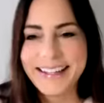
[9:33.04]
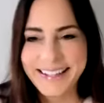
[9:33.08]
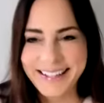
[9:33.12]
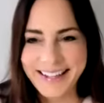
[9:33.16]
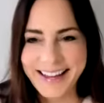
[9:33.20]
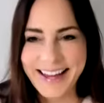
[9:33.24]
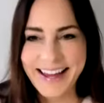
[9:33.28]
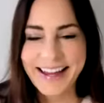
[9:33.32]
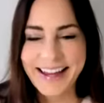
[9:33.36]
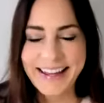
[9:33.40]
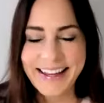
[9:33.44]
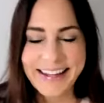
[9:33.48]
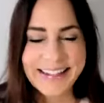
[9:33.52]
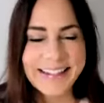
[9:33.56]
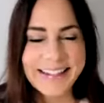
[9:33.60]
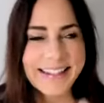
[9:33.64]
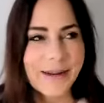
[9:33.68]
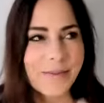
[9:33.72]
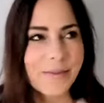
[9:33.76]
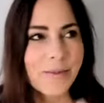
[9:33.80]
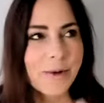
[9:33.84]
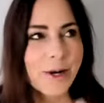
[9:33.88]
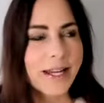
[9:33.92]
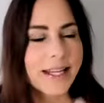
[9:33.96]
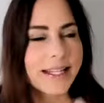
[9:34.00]
yeah, in
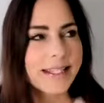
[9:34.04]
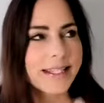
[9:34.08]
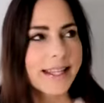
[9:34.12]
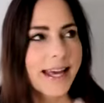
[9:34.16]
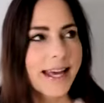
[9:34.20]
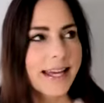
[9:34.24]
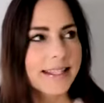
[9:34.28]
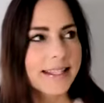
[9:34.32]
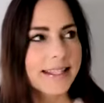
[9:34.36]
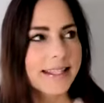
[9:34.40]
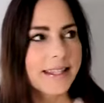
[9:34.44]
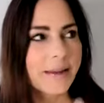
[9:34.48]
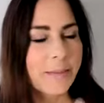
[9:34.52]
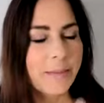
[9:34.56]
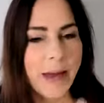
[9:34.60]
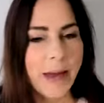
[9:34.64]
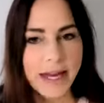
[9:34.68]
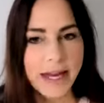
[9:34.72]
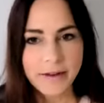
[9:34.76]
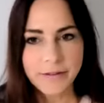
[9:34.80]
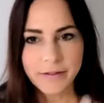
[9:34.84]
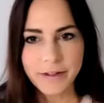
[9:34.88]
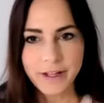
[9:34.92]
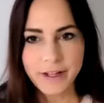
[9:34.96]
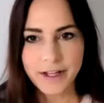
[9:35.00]
some ways, that's the
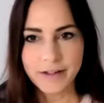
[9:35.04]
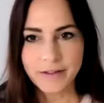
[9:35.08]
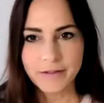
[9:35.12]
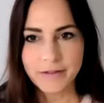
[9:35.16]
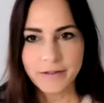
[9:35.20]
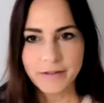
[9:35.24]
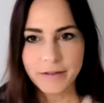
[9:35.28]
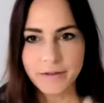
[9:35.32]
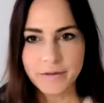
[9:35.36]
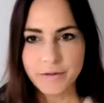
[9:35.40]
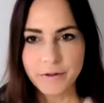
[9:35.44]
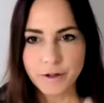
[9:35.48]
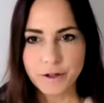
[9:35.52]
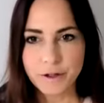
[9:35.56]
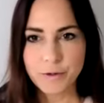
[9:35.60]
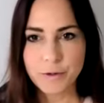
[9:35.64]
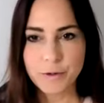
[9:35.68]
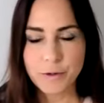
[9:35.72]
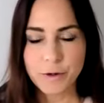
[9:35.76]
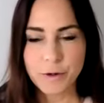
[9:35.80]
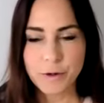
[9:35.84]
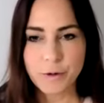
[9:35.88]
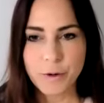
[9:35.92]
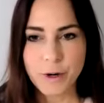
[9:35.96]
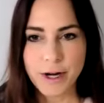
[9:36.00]
benefit of the virtual
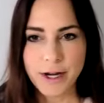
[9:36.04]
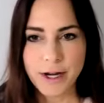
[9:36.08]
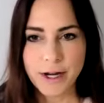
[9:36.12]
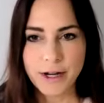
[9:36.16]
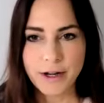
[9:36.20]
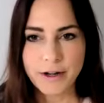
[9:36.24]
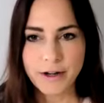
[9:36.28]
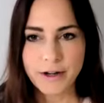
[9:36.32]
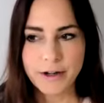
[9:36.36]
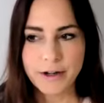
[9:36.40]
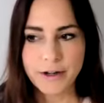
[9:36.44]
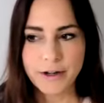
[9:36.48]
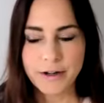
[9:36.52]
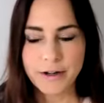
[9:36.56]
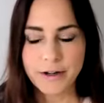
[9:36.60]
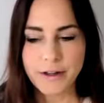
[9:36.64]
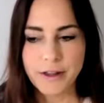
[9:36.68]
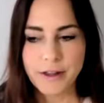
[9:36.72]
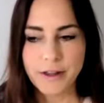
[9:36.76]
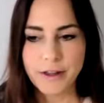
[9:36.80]
choir,